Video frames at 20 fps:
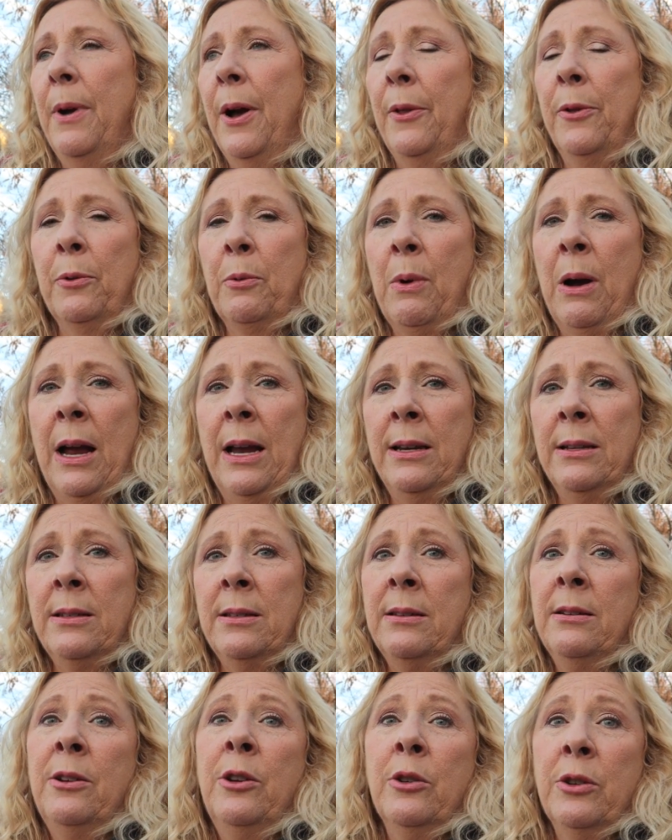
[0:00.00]

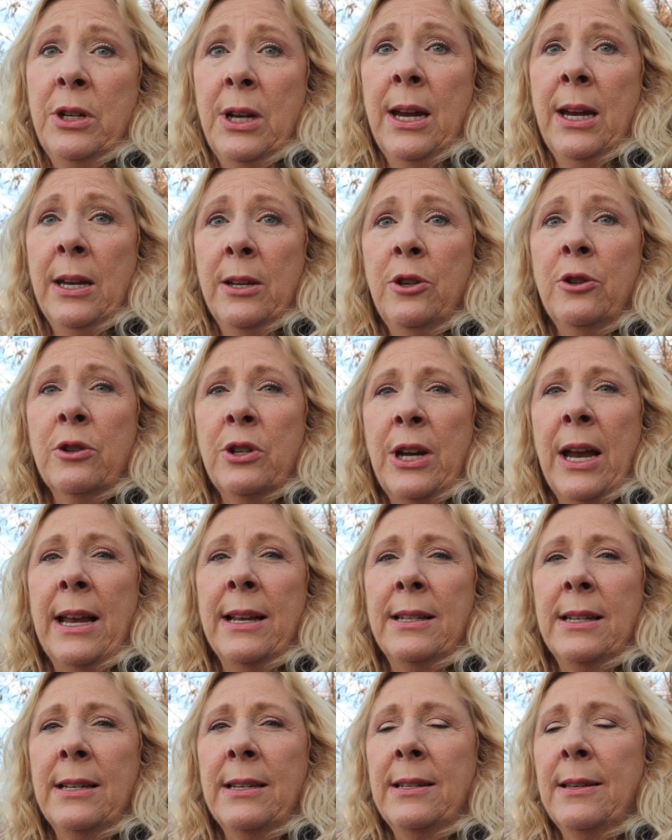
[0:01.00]
Otherwise, you're taking your
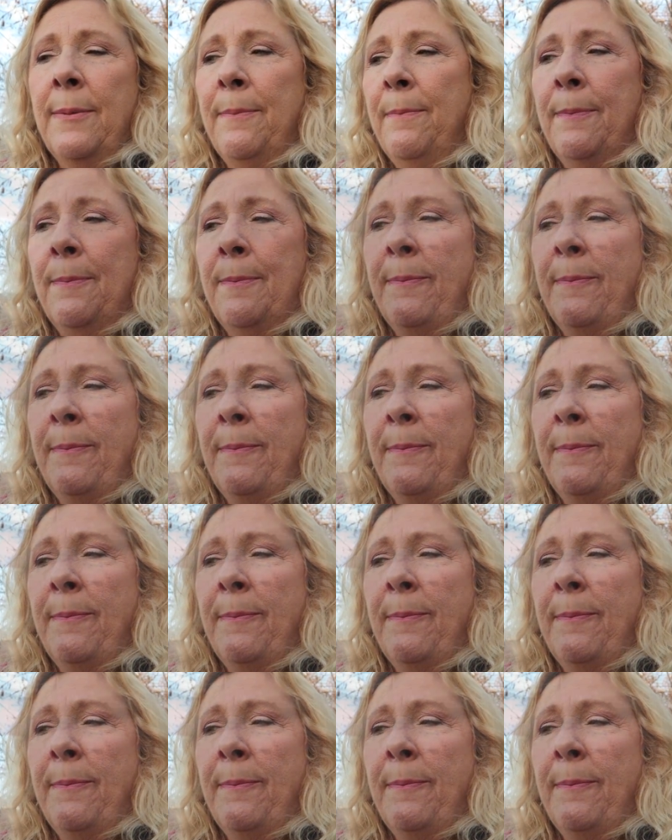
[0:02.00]
chances.